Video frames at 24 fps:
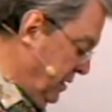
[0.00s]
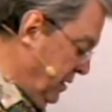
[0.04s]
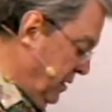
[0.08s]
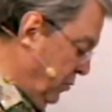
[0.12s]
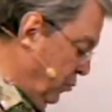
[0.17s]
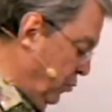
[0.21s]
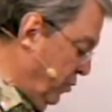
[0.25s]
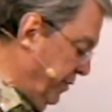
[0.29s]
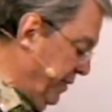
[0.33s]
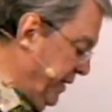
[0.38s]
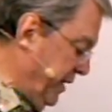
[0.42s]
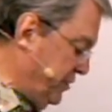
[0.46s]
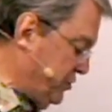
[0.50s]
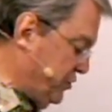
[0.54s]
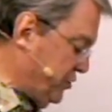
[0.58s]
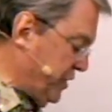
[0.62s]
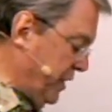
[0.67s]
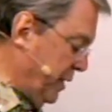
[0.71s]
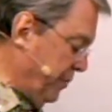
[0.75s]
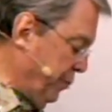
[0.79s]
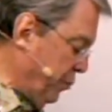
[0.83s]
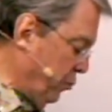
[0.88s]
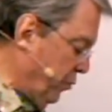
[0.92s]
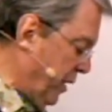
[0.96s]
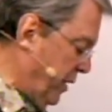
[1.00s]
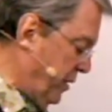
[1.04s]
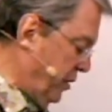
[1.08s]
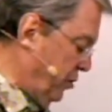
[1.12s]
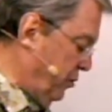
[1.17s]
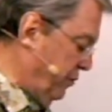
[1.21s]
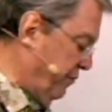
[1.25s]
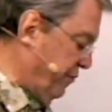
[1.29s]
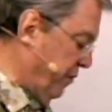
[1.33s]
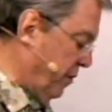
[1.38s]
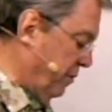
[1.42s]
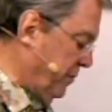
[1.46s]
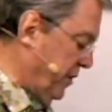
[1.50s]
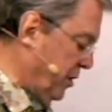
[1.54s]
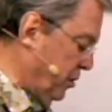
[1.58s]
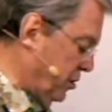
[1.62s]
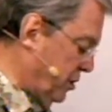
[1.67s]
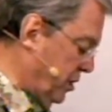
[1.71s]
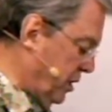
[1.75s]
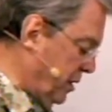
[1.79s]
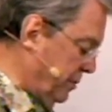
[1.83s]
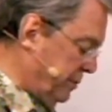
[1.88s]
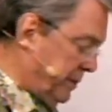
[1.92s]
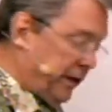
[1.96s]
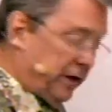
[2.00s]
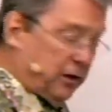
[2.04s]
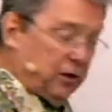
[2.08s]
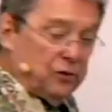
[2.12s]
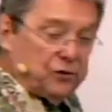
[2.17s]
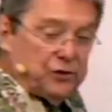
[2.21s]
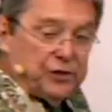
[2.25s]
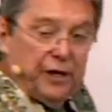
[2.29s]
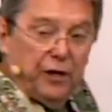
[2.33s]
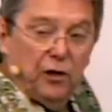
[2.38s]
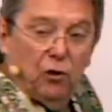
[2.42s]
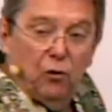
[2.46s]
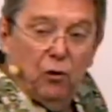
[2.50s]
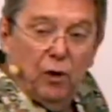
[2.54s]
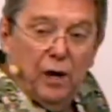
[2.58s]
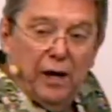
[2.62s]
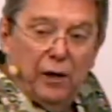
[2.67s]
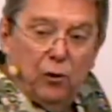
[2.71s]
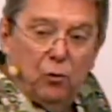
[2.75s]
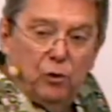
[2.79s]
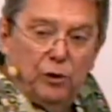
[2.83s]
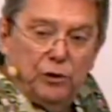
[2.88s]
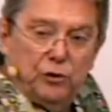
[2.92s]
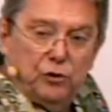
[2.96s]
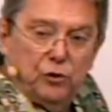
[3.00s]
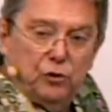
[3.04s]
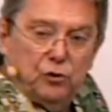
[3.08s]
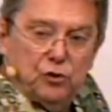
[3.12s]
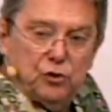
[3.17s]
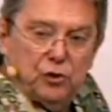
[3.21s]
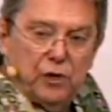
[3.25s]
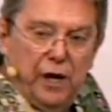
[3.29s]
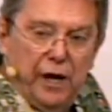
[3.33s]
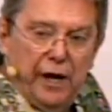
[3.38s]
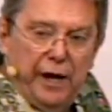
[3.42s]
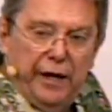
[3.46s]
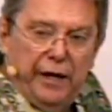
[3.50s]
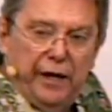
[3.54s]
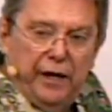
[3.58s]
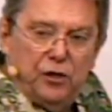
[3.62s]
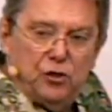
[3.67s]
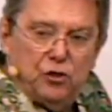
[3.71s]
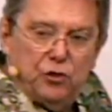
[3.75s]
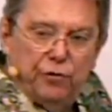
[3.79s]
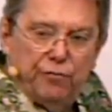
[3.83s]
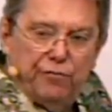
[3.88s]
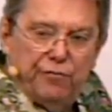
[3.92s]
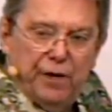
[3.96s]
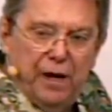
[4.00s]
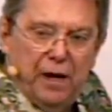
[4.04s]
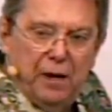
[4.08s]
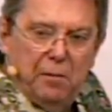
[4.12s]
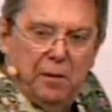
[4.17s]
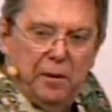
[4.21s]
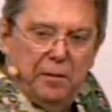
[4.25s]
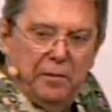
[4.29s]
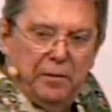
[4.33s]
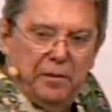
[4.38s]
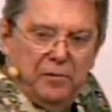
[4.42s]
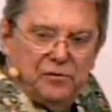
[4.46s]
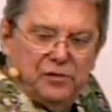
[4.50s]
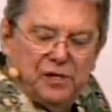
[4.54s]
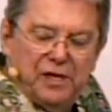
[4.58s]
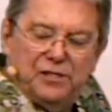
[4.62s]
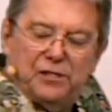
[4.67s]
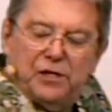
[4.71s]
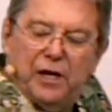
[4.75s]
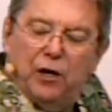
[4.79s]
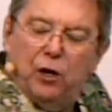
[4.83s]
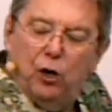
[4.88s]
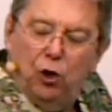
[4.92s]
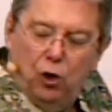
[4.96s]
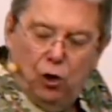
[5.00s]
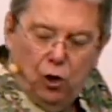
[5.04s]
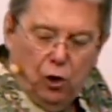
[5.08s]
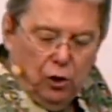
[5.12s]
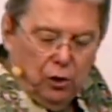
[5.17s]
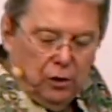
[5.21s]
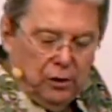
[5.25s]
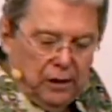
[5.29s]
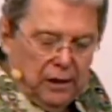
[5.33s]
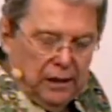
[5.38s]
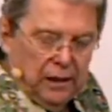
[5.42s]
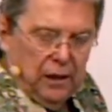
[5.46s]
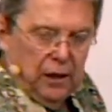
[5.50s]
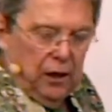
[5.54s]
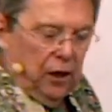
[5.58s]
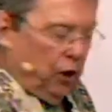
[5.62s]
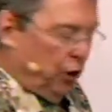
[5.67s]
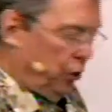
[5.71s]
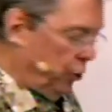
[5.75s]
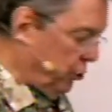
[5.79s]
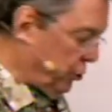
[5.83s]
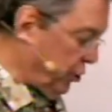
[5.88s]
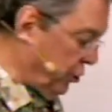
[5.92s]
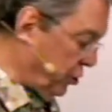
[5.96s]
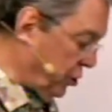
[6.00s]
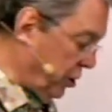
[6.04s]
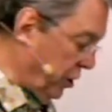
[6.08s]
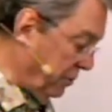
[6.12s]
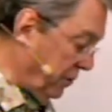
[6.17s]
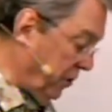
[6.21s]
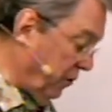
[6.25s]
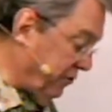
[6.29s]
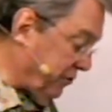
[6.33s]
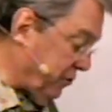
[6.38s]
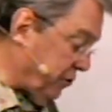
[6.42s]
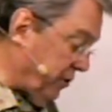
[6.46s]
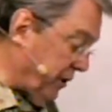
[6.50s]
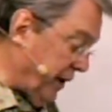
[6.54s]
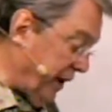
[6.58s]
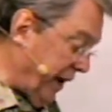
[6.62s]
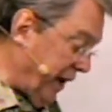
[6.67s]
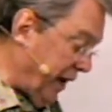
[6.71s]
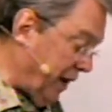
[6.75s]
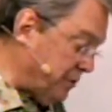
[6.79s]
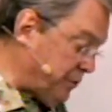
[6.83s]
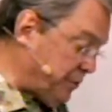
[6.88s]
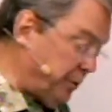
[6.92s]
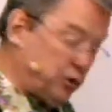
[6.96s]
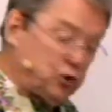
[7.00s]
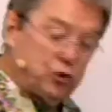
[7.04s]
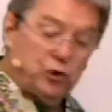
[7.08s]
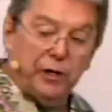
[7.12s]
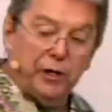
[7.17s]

when they separate you from their company because they don't like what you're saying, and it's your family members. They say, look, you can come over to the house, but you